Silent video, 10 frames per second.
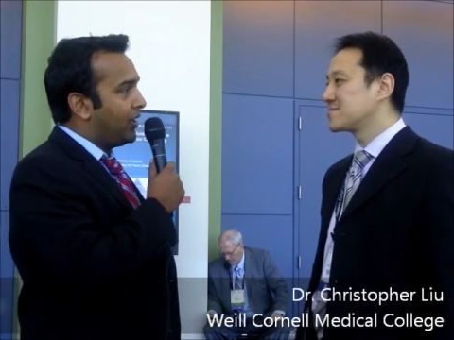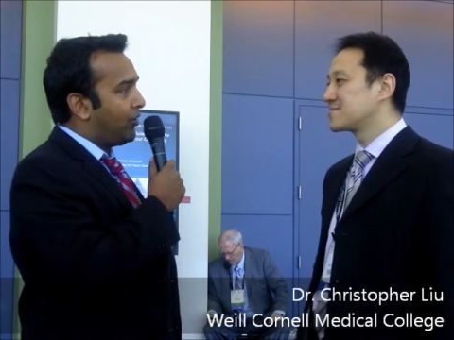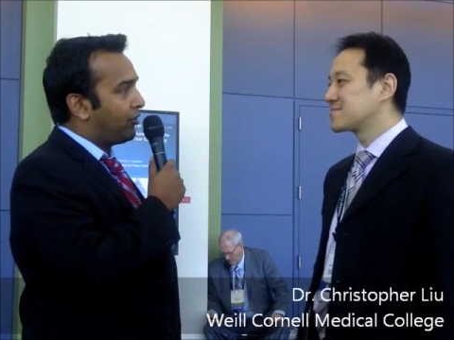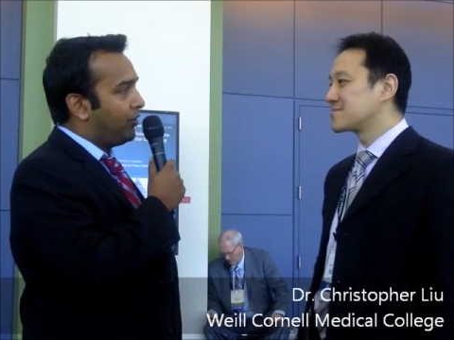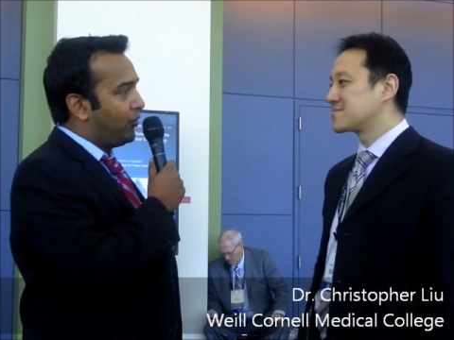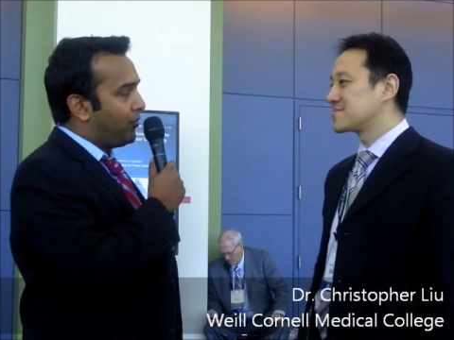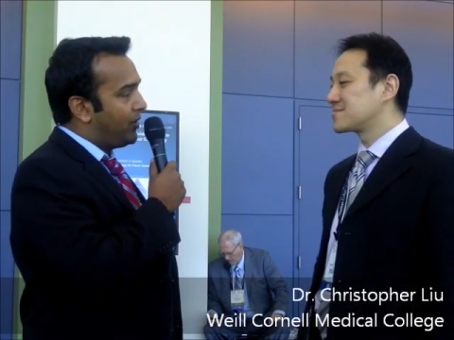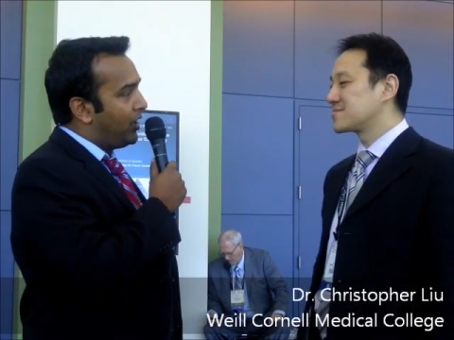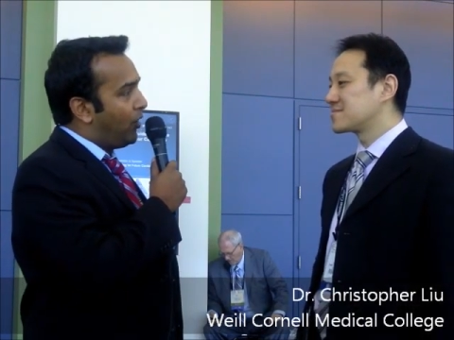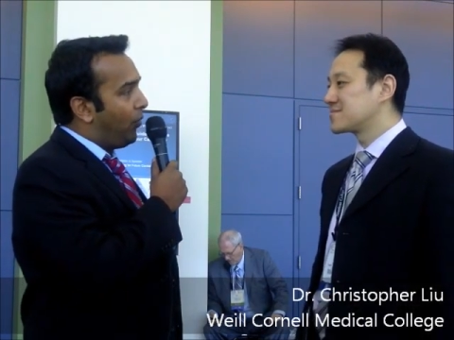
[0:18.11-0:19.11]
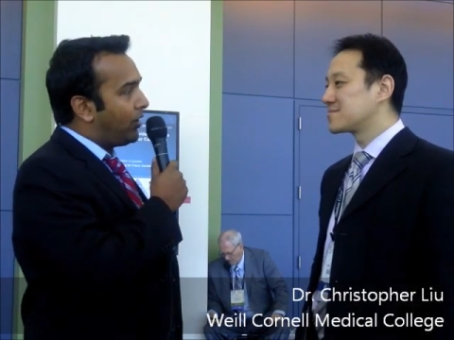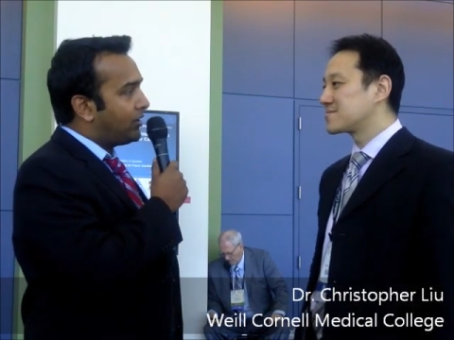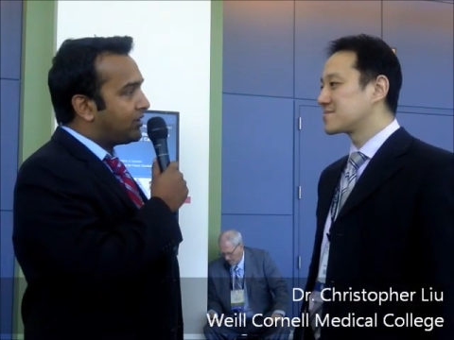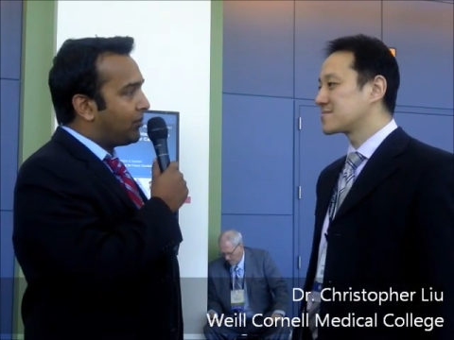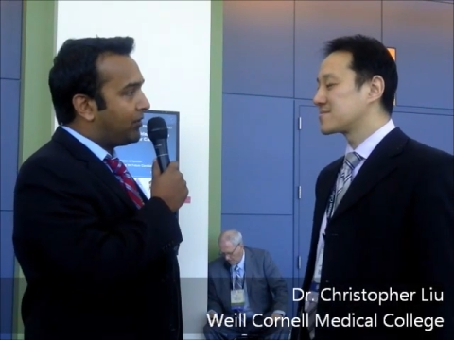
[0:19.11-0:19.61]
Speaker 1: Dr. Liu, what
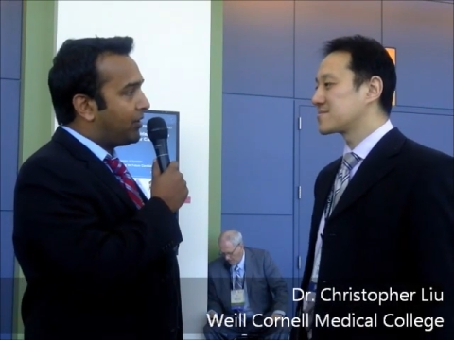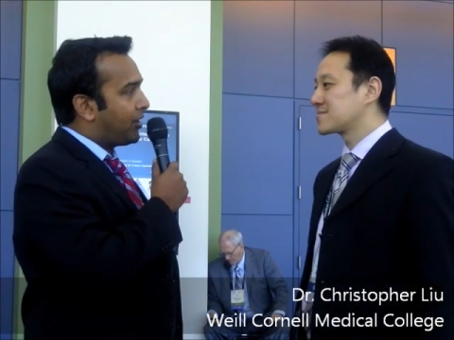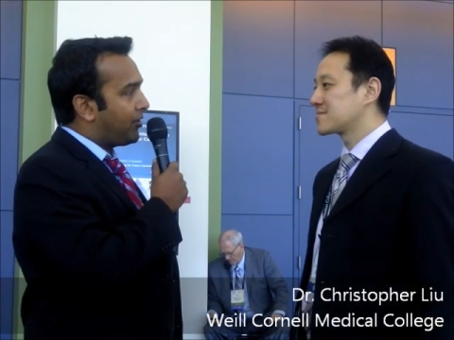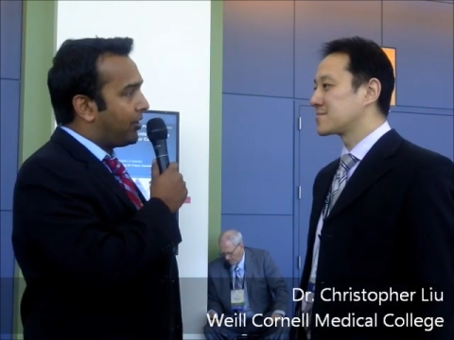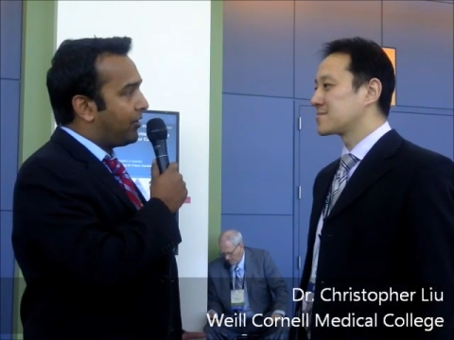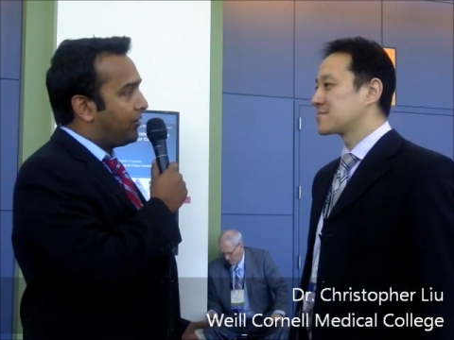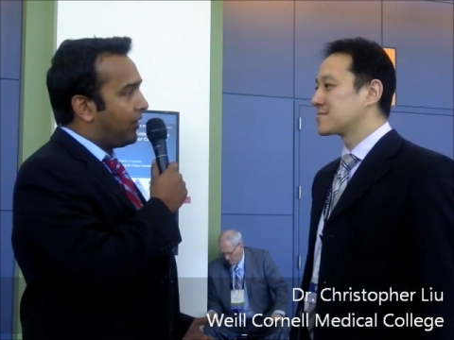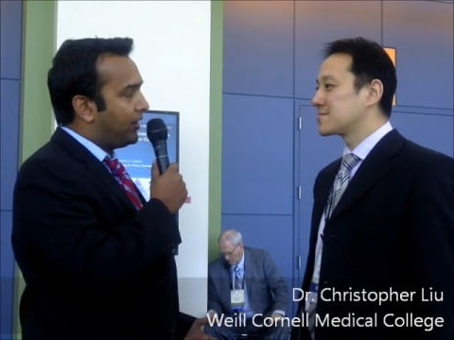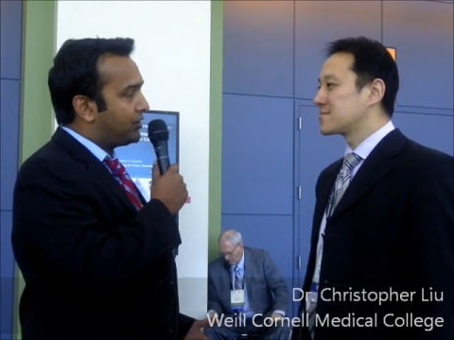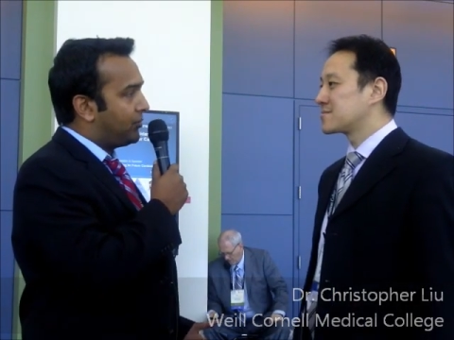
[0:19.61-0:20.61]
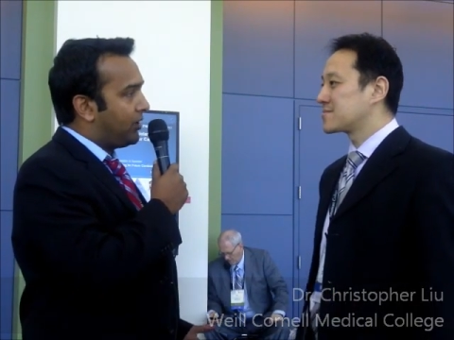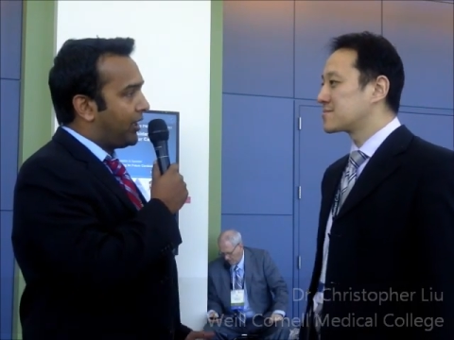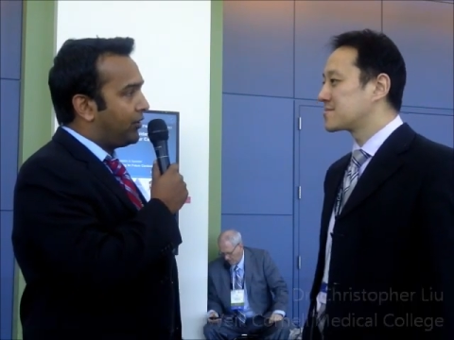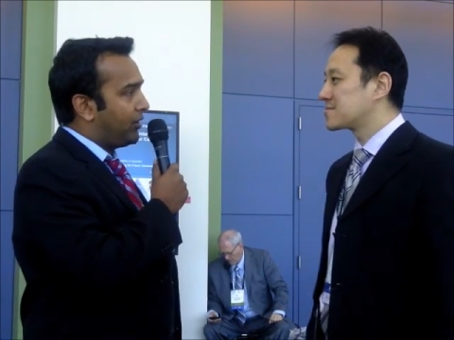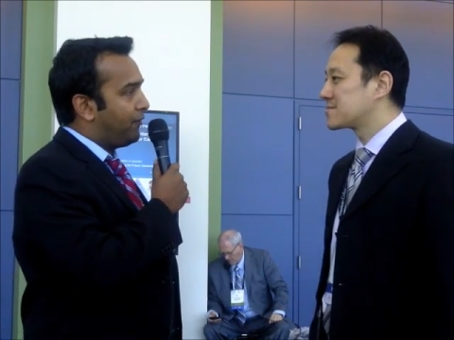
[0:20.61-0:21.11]
are some of the career advice you would
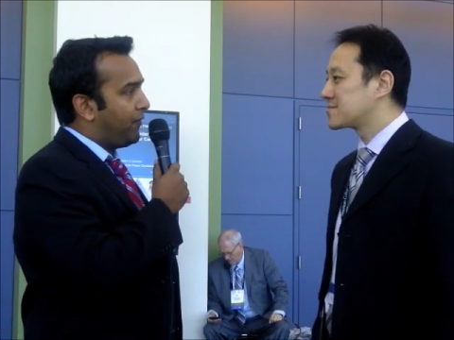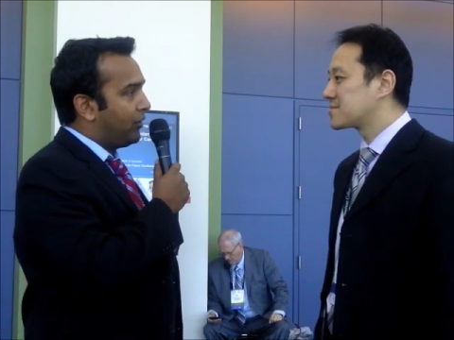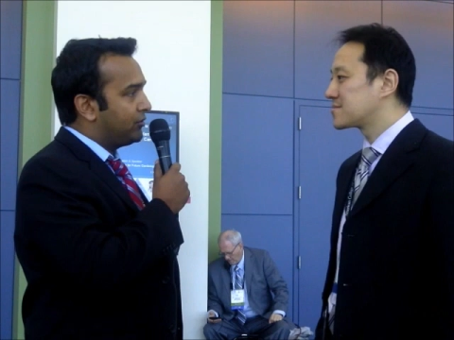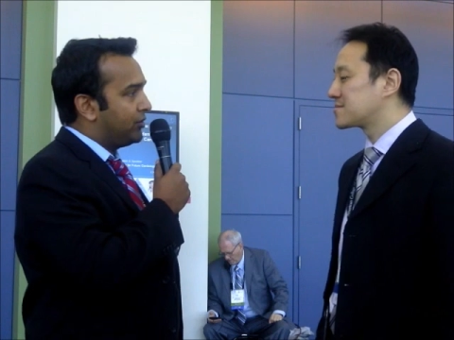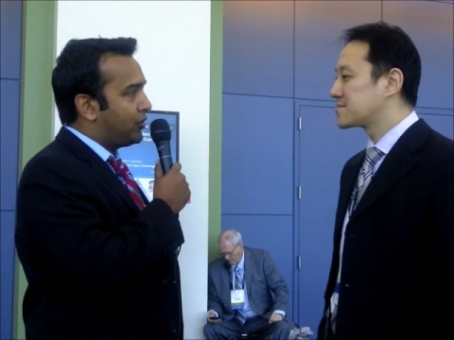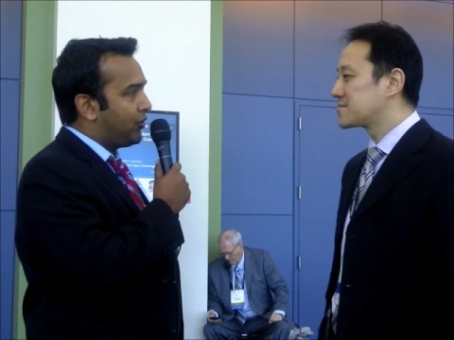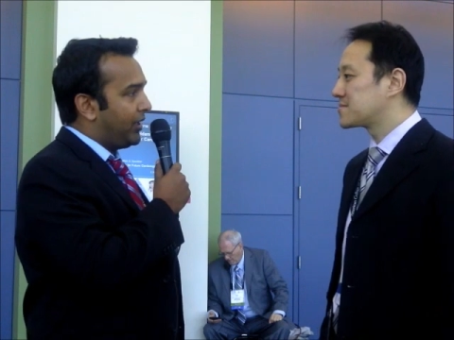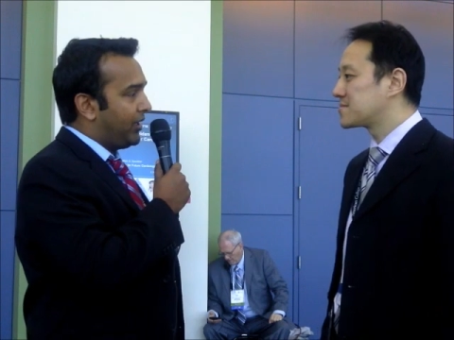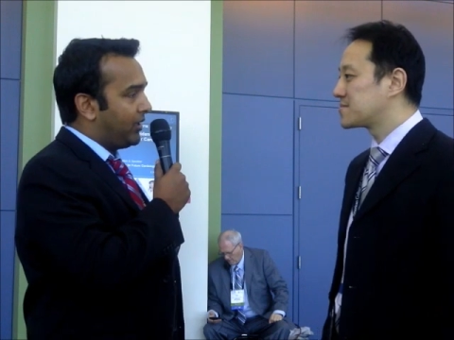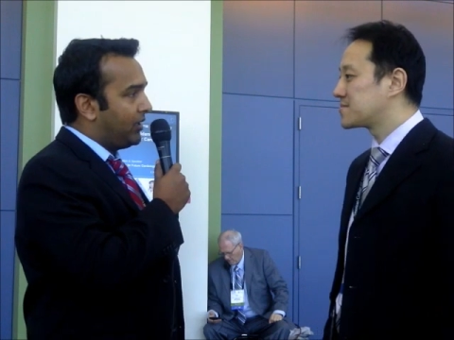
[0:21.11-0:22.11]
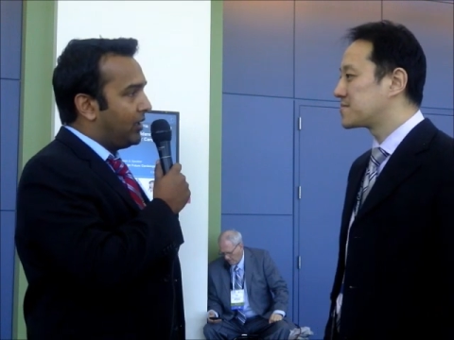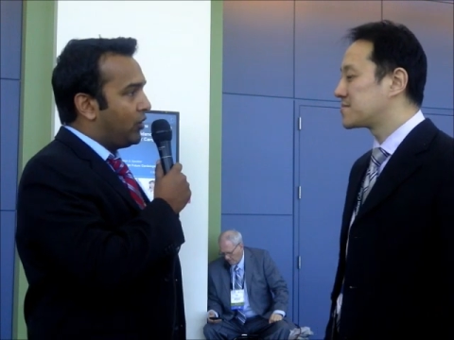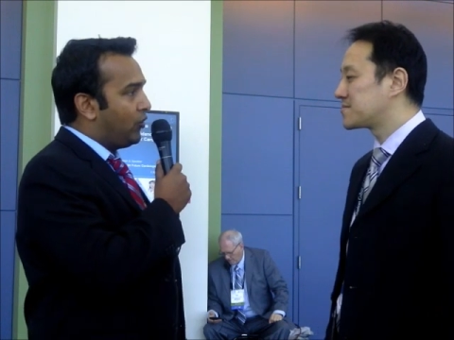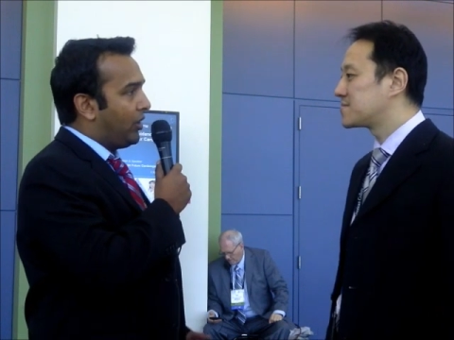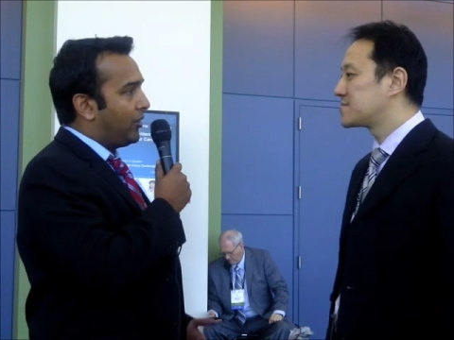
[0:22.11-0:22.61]
like to give fellows in training
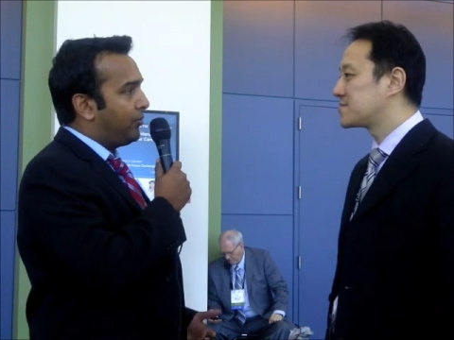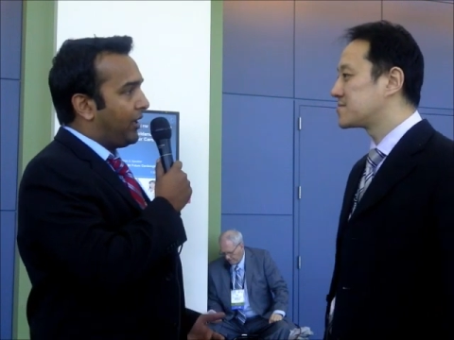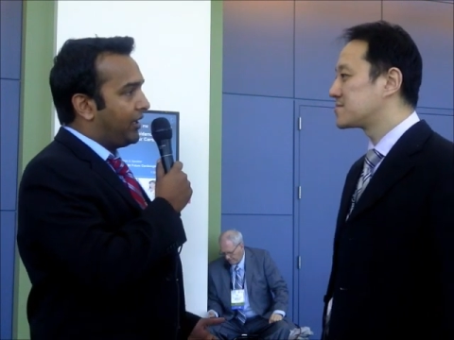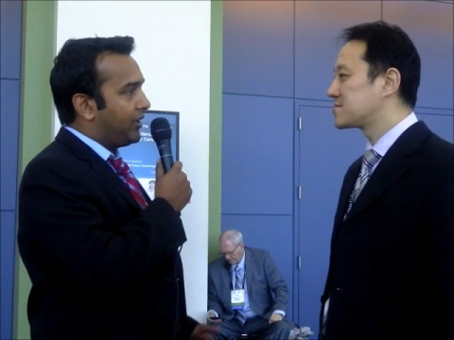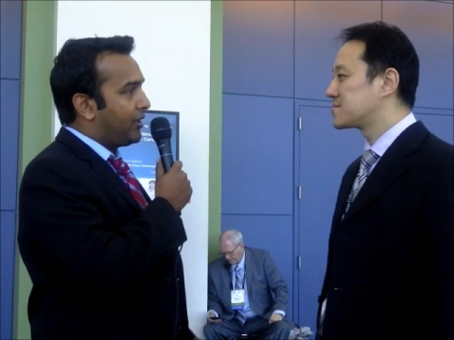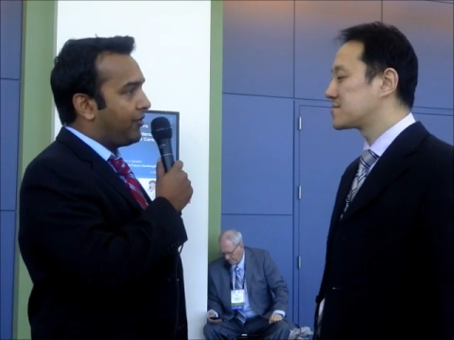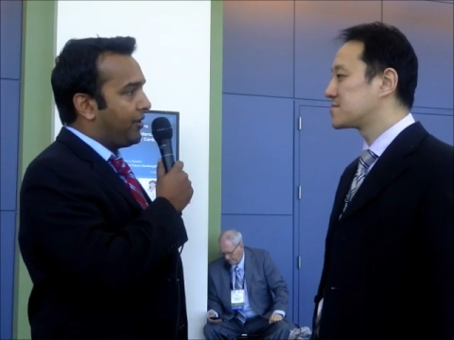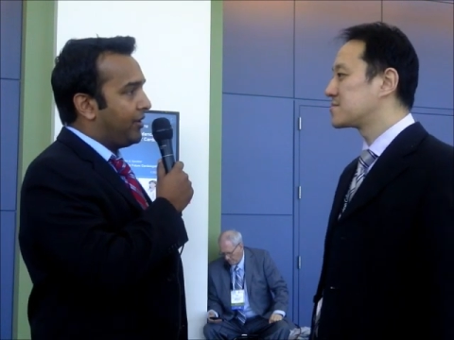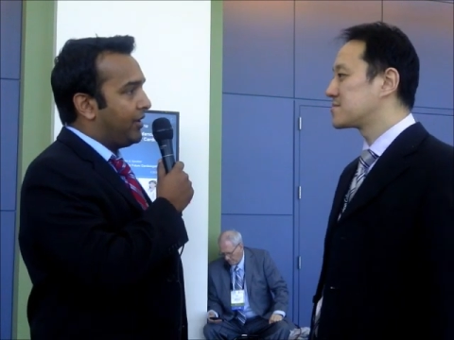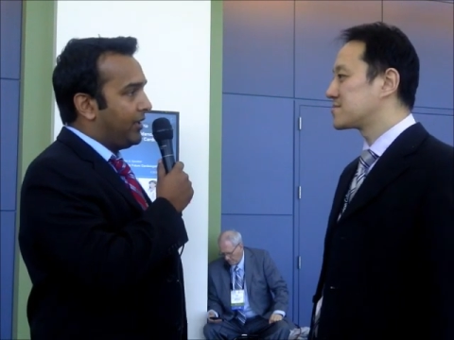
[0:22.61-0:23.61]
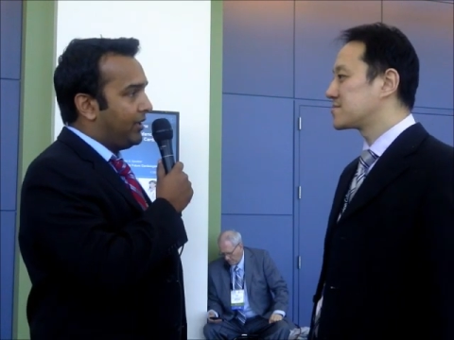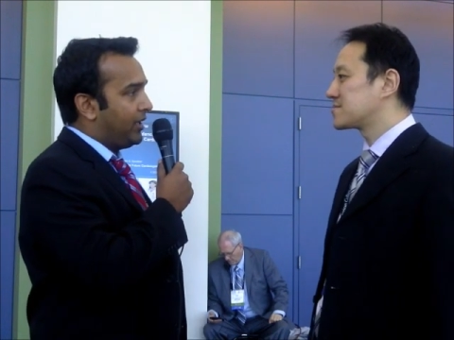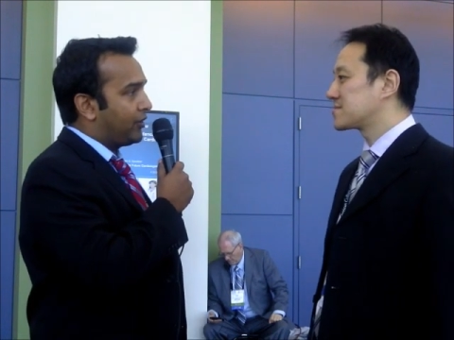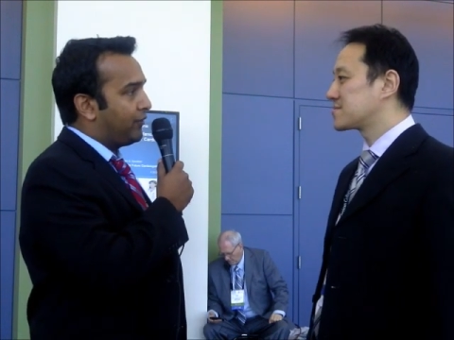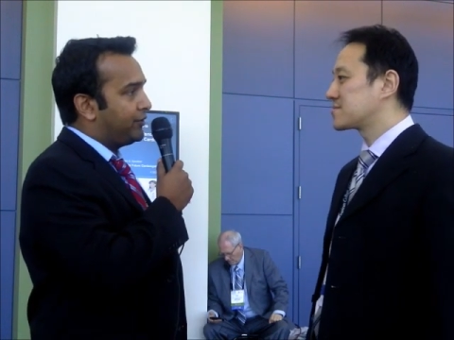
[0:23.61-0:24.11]
who are planning a career in
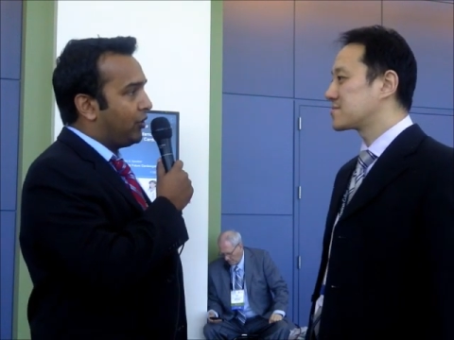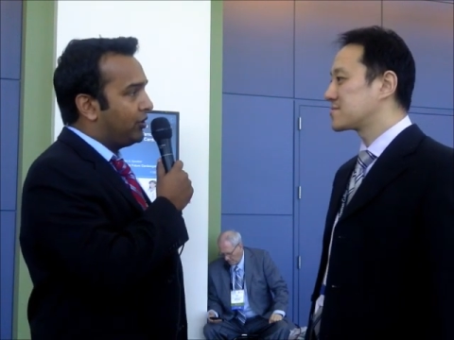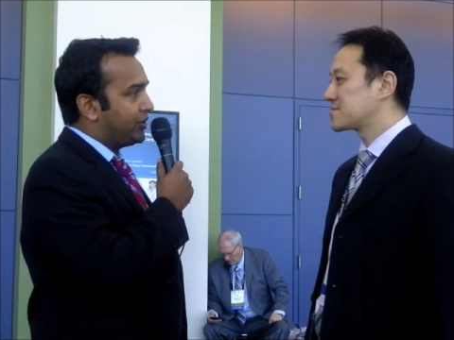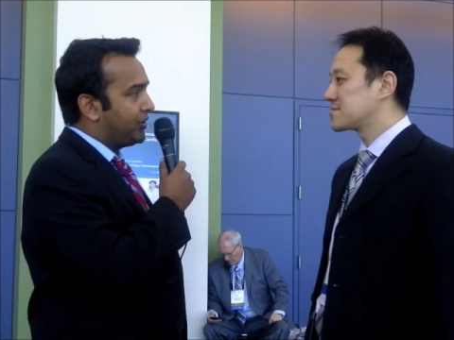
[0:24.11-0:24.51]
electrophysiology?